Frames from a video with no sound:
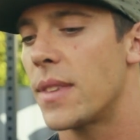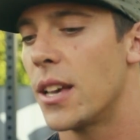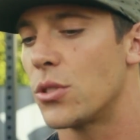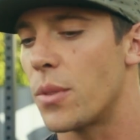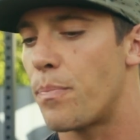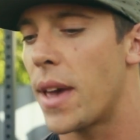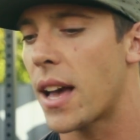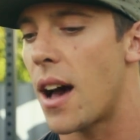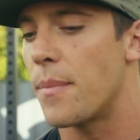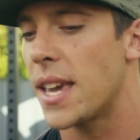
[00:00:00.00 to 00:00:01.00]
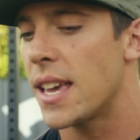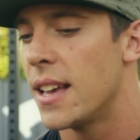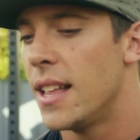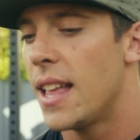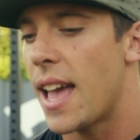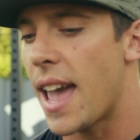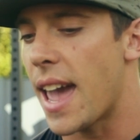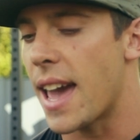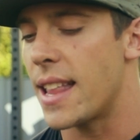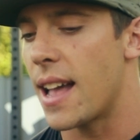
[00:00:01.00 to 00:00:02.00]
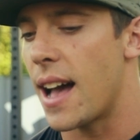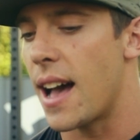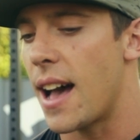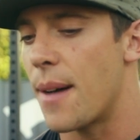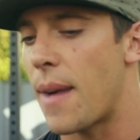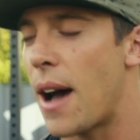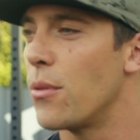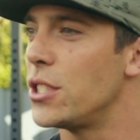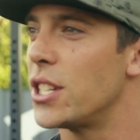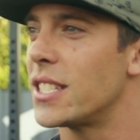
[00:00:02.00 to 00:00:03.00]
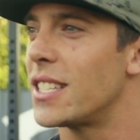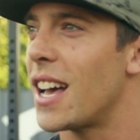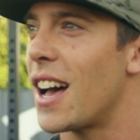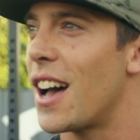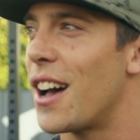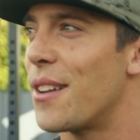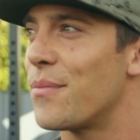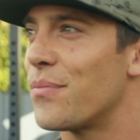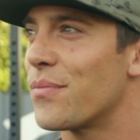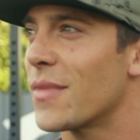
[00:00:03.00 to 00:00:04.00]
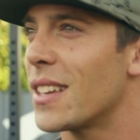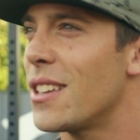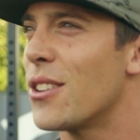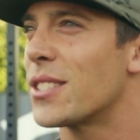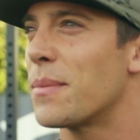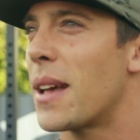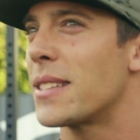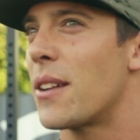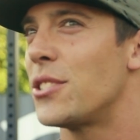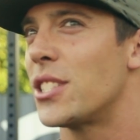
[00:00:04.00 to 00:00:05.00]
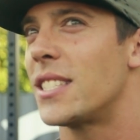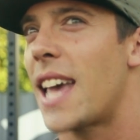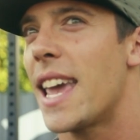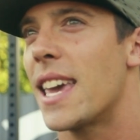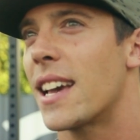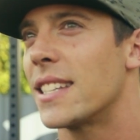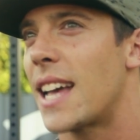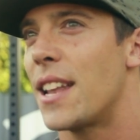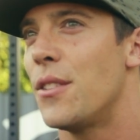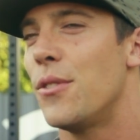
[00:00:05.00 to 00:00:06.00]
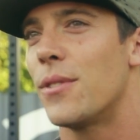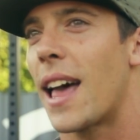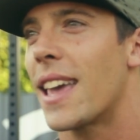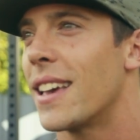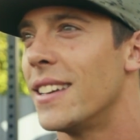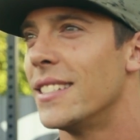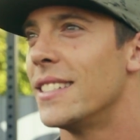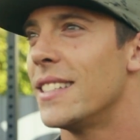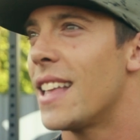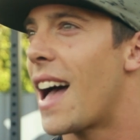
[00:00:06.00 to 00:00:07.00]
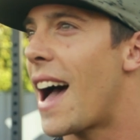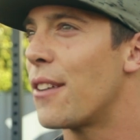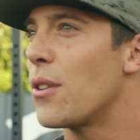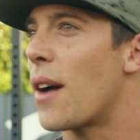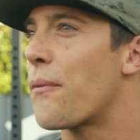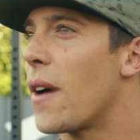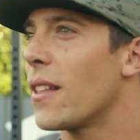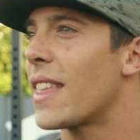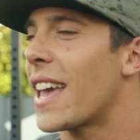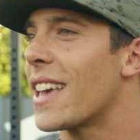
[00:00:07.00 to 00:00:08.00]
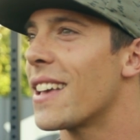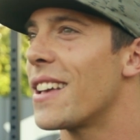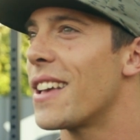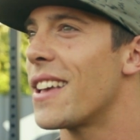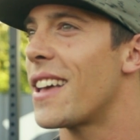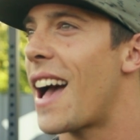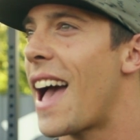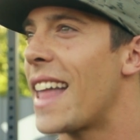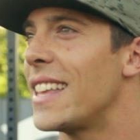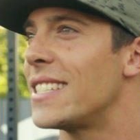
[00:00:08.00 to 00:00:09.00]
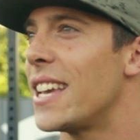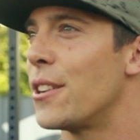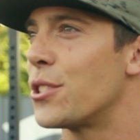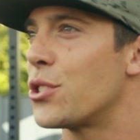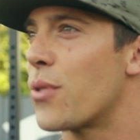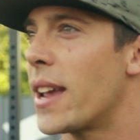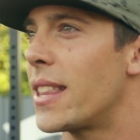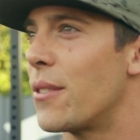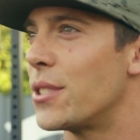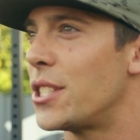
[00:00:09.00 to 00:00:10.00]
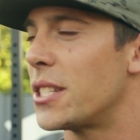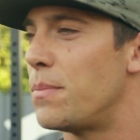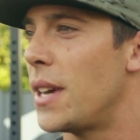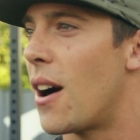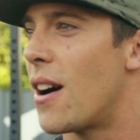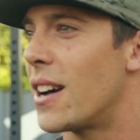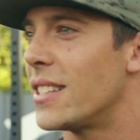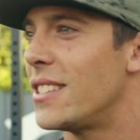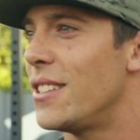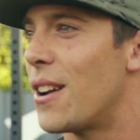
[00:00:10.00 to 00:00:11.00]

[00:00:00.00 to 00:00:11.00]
Kids would pick on me, and I would just, sometimes I would just take it because I knew, like, I don't know, I felt like I had this inner strength that was just beyond,